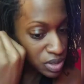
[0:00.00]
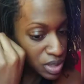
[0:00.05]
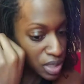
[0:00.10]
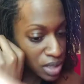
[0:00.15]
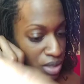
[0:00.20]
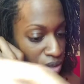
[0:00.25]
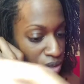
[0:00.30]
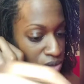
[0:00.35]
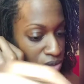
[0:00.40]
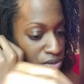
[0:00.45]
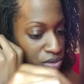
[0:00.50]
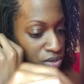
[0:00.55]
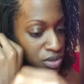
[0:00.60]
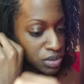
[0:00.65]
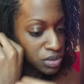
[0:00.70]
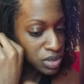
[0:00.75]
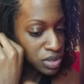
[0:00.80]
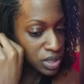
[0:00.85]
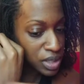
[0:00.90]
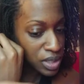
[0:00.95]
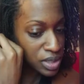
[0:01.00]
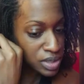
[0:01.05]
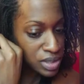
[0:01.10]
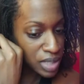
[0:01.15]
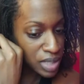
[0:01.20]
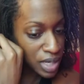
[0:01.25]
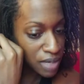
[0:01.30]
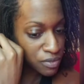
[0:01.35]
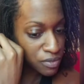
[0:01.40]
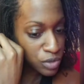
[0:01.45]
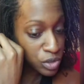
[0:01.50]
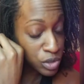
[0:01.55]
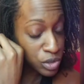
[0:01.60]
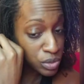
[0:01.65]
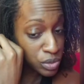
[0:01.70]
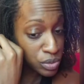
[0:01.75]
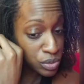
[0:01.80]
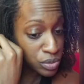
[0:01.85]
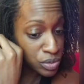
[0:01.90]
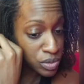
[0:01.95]
And also sometimes I have to
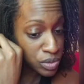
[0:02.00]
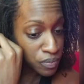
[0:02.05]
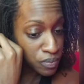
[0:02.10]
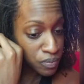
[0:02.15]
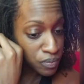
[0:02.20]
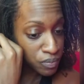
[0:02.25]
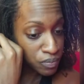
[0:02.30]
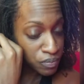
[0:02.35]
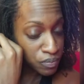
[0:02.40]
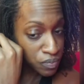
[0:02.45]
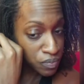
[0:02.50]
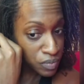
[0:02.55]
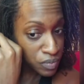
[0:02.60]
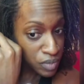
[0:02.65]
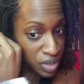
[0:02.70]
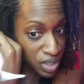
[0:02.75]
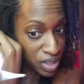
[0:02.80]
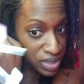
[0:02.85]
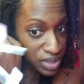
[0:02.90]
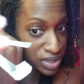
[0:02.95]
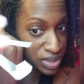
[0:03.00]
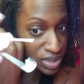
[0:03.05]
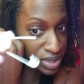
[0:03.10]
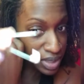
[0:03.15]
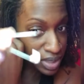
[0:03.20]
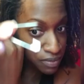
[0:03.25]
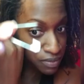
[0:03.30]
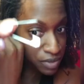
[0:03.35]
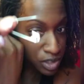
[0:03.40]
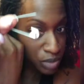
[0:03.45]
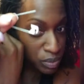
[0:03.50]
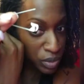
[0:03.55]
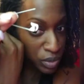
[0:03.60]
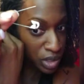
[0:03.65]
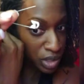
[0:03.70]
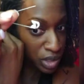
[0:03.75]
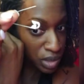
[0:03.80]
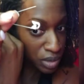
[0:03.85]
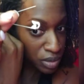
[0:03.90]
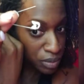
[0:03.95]
use a safety
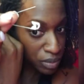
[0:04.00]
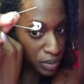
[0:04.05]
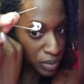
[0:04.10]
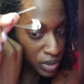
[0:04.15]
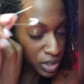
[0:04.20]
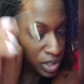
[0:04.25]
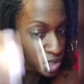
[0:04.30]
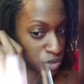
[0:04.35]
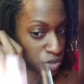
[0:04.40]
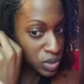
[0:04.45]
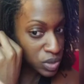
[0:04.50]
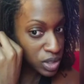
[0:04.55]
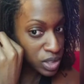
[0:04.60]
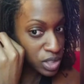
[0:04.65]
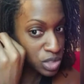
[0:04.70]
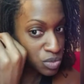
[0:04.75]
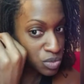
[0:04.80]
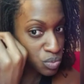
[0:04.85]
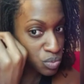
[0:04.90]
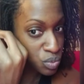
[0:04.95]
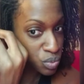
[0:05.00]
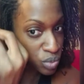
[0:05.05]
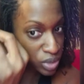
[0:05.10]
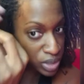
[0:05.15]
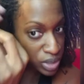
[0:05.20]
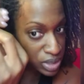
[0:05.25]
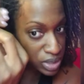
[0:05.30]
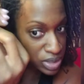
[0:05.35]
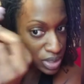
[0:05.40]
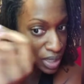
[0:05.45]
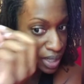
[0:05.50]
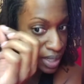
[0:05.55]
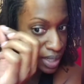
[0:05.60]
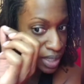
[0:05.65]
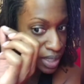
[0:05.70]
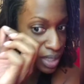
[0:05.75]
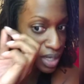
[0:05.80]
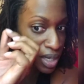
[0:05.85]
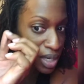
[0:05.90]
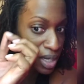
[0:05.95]
pin because when it gets really
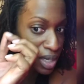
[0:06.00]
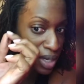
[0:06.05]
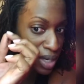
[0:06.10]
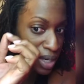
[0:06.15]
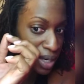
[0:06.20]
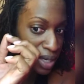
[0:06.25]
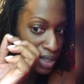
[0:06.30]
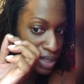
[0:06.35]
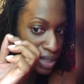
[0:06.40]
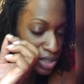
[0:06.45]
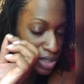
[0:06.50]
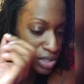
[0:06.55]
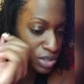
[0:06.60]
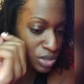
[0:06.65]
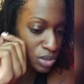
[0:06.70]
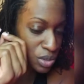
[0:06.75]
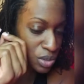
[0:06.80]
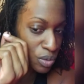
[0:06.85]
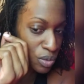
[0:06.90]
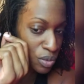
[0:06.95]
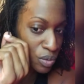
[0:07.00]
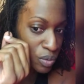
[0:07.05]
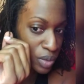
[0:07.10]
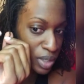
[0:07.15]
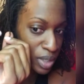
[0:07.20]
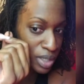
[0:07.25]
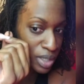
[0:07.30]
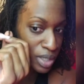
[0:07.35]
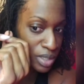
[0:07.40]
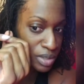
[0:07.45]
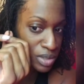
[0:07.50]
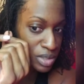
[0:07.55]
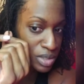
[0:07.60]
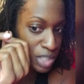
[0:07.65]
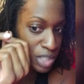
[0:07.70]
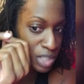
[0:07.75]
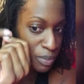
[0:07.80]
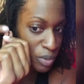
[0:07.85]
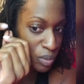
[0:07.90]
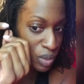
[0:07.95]
tight, I need to go and
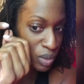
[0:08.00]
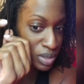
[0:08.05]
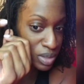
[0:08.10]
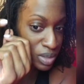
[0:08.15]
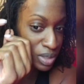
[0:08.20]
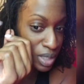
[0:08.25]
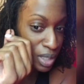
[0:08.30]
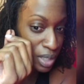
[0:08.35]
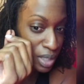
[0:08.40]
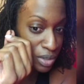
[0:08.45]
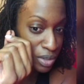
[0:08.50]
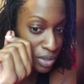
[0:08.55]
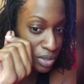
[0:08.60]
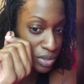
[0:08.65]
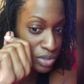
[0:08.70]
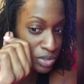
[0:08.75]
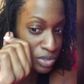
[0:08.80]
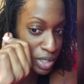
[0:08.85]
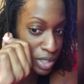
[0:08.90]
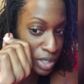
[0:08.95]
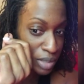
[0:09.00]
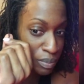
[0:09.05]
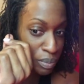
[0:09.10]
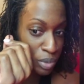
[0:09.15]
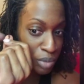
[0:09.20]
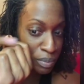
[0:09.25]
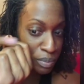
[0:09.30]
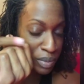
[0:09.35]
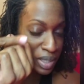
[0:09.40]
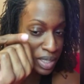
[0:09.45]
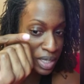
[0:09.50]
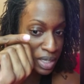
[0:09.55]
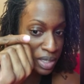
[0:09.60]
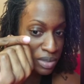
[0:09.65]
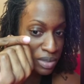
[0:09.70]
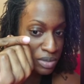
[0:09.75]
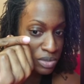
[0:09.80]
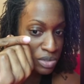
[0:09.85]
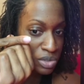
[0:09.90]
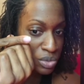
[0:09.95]
separate the hair so I can put my
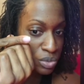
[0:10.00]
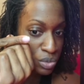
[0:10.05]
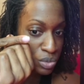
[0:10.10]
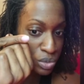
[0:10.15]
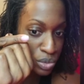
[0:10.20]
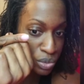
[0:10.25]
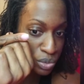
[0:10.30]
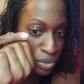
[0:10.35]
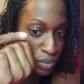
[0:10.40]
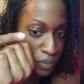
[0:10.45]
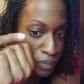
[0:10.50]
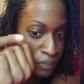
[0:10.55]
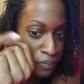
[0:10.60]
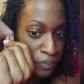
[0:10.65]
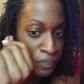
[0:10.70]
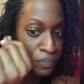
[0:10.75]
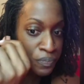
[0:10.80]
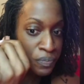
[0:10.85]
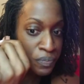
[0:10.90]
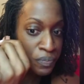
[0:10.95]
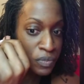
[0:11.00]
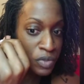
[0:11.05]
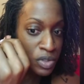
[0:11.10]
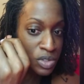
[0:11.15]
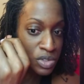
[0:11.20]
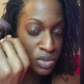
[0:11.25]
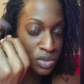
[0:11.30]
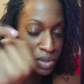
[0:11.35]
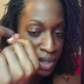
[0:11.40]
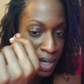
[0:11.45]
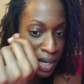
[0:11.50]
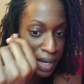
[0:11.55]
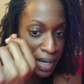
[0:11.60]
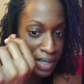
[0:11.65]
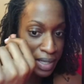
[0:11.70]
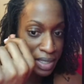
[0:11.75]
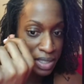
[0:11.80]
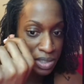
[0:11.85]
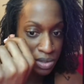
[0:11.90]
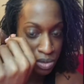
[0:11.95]
tool through so that I
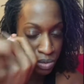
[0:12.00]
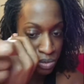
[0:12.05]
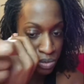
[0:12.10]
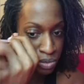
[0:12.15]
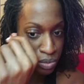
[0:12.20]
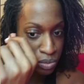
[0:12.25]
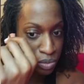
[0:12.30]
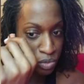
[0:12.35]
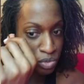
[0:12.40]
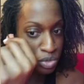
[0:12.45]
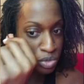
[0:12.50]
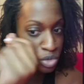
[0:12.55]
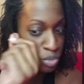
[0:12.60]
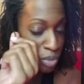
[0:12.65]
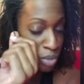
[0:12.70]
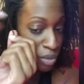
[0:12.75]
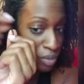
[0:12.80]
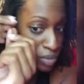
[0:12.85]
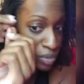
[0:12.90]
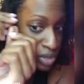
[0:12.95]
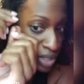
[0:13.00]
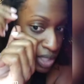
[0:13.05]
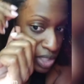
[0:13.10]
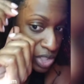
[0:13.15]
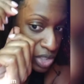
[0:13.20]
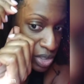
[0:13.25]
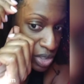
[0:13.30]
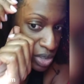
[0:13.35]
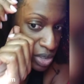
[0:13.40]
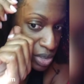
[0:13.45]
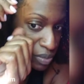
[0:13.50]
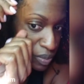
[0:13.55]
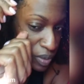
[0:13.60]
can go through and do my rotations,